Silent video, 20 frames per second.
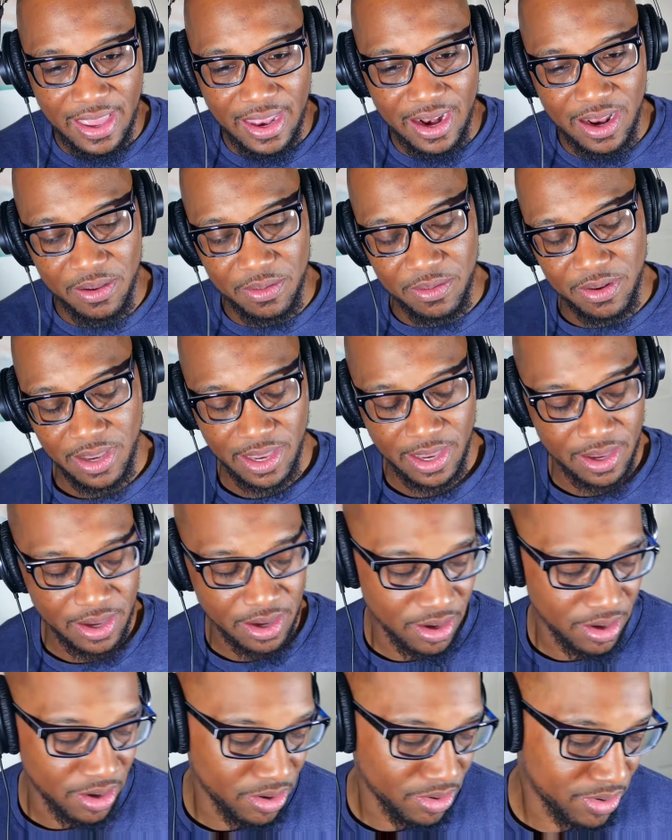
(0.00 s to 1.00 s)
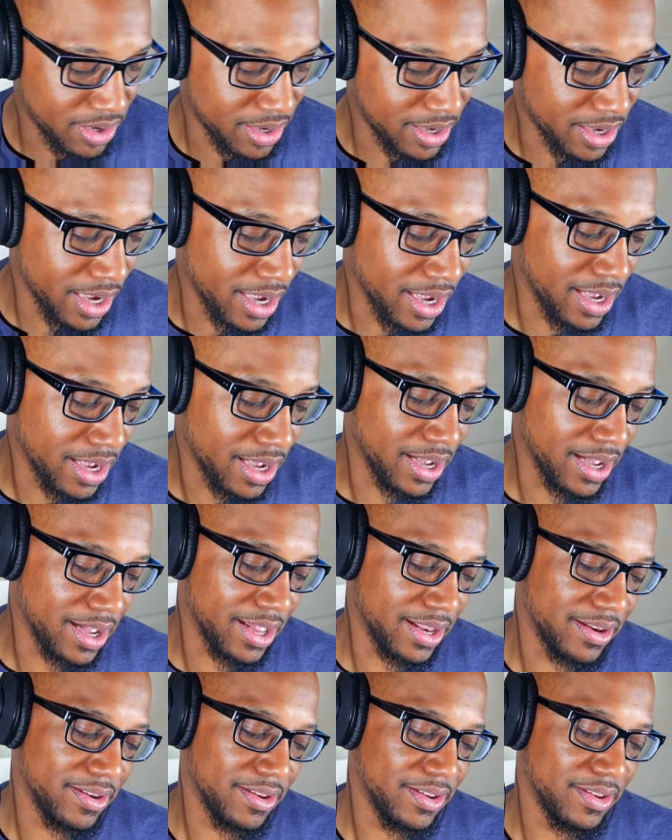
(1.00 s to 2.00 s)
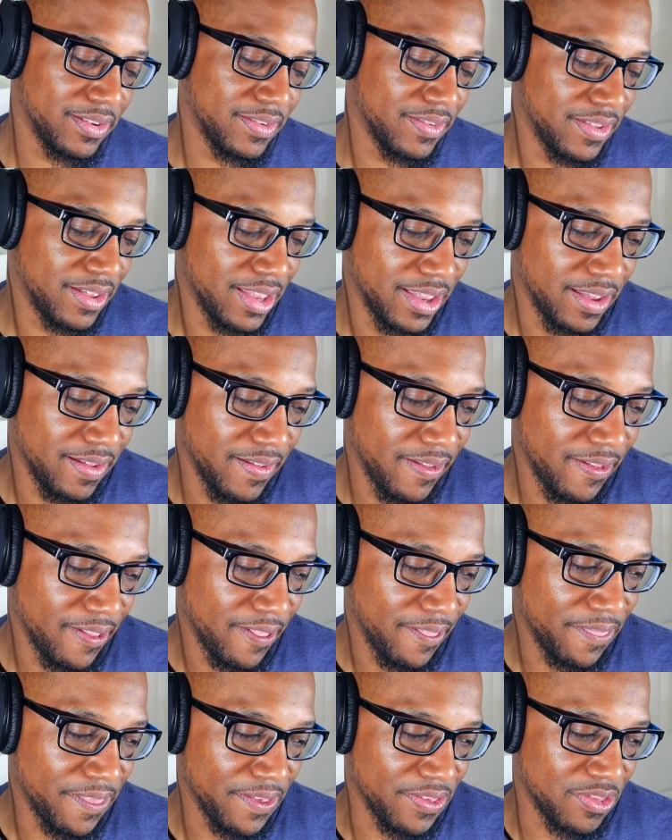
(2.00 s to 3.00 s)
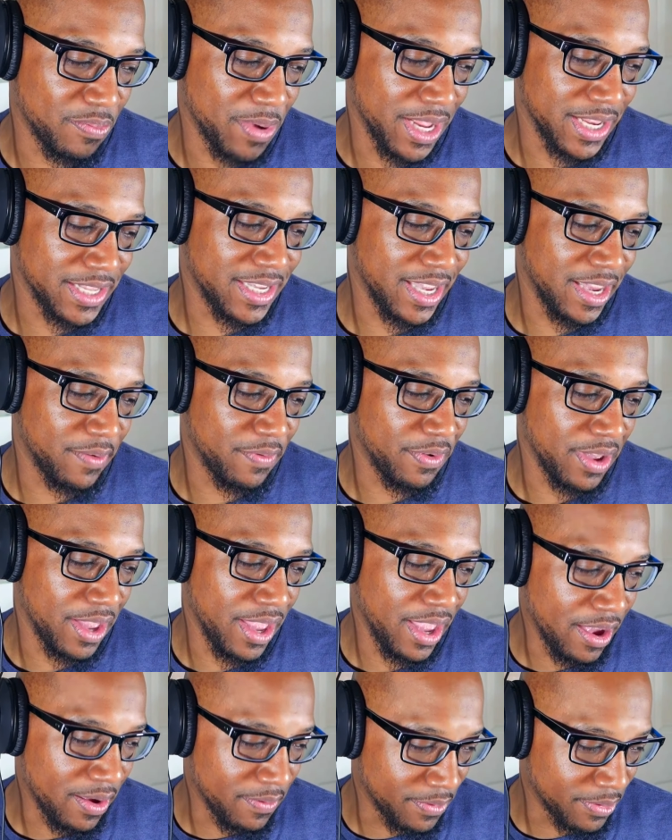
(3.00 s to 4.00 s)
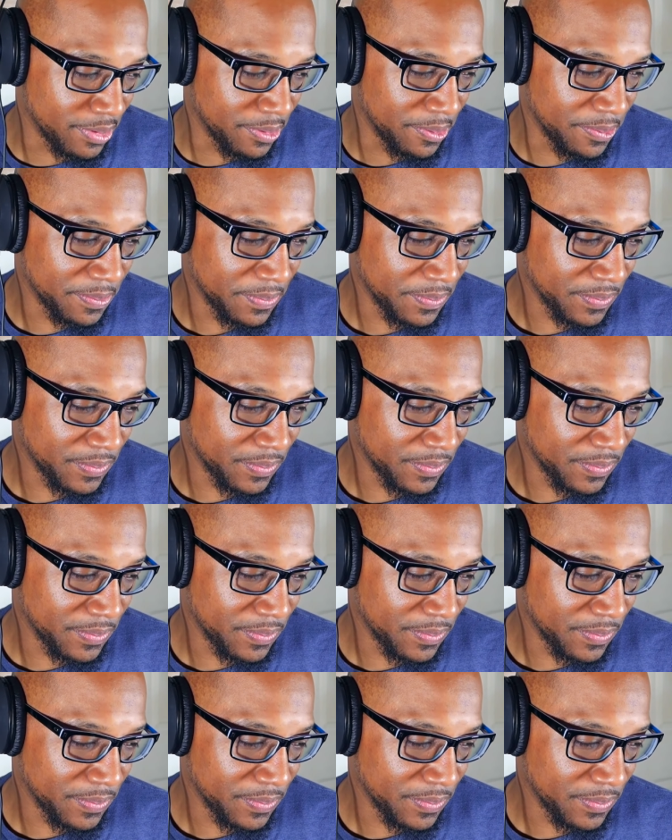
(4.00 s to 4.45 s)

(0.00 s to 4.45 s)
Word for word: And I'm like, oh, God, this is about to take forever.